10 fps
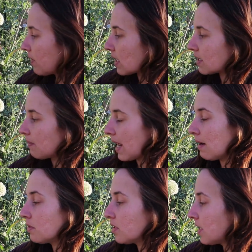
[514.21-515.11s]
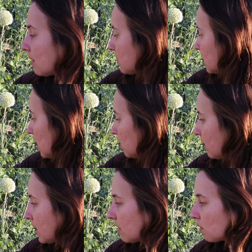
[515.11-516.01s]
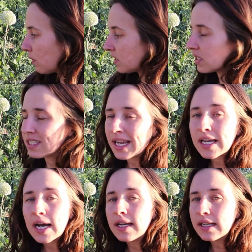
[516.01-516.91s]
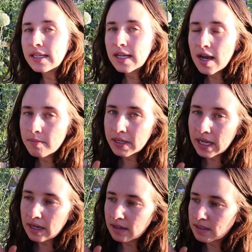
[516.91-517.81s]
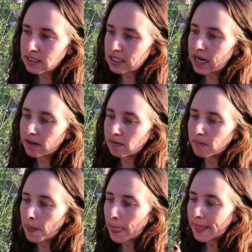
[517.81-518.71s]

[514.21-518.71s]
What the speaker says: Got some Amsterdam celery, which is a cut and come again style